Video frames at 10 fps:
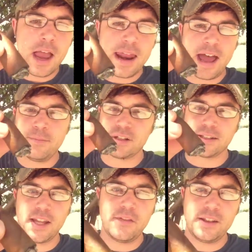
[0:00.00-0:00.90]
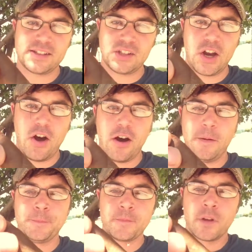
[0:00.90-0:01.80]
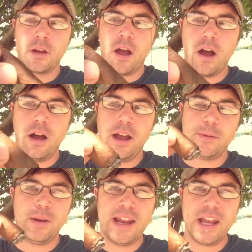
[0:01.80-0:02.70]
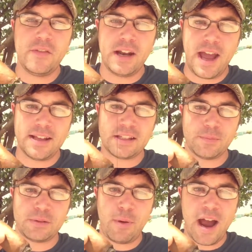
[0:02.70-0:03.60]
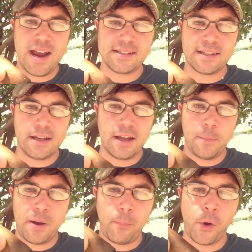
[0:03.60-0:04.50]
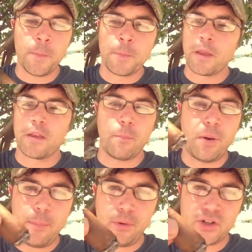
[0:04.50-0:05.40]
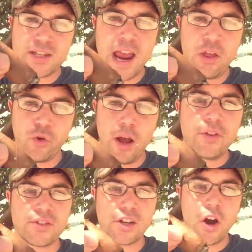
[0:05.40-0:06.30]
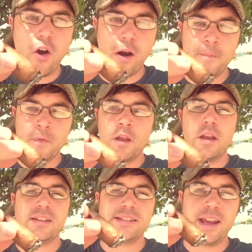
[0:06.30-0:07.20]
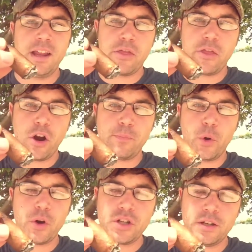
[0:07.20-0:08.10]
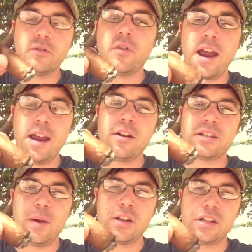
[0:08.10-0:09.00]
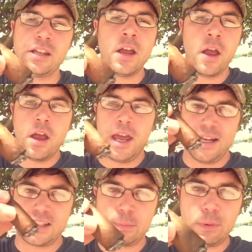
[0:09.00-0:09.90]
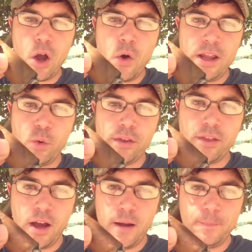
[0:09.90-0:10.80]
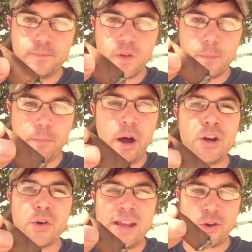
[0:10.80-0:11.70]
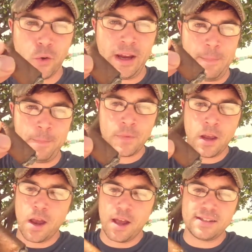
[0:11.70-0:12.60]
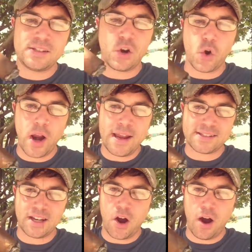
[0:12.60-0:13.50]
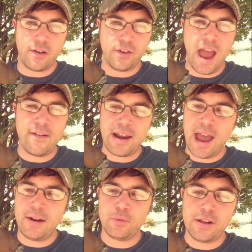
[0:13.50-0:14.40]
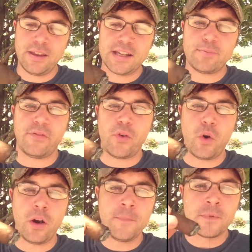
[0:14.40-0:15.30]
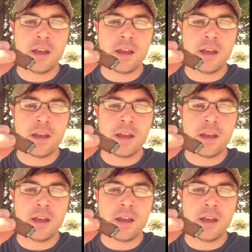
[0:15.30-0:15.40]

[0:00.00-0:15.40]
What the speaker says: and I'm just loving this cigar. At the beginning of it, it had some spice and pepper. The pepper stayed throughout the cigar. The second and third portion, right here especially, exploding with buttery cream. This is a great cigar. If you haven't had one of these before,